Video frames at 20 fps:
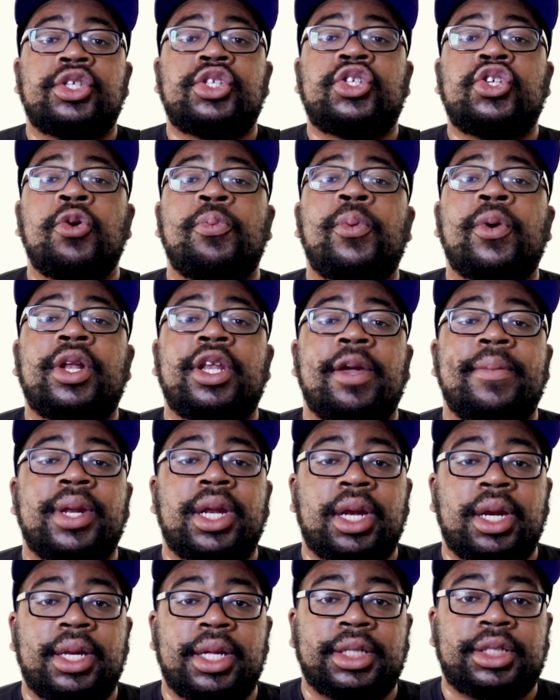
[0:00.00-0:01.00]
Super
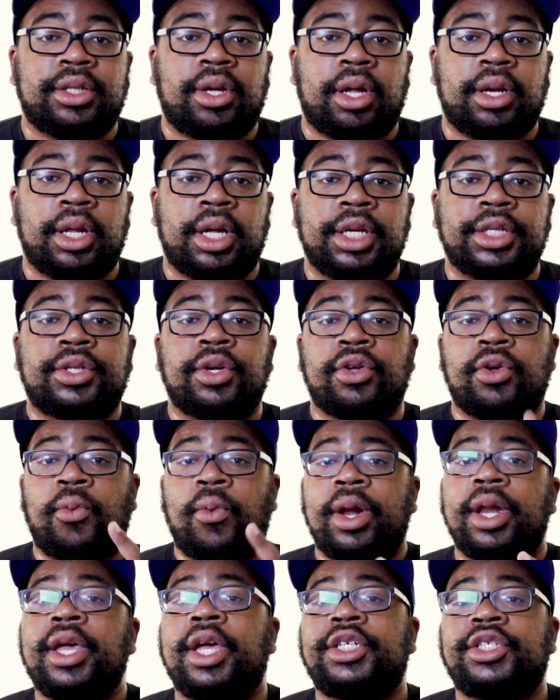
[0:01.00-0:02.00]
limited edition on these, so you
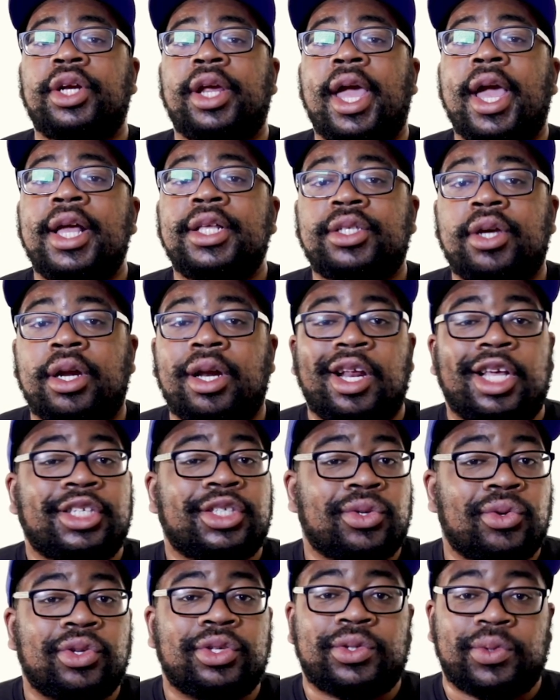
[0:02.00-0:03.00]
want to get your hands on it as
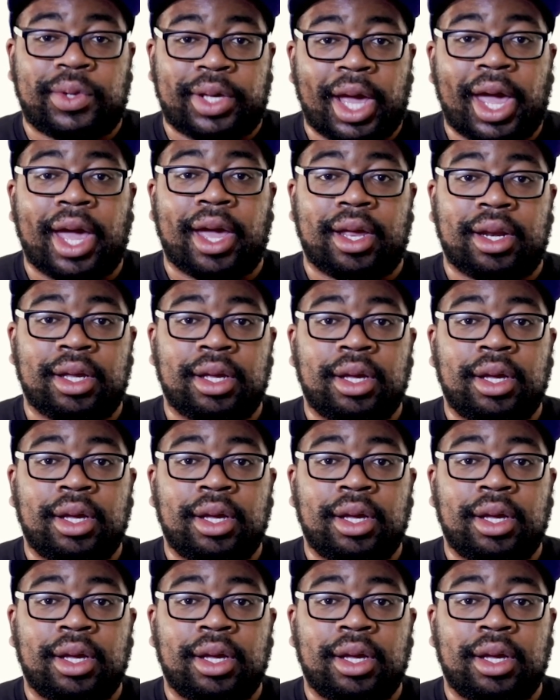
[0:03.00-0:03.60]
soon as you can,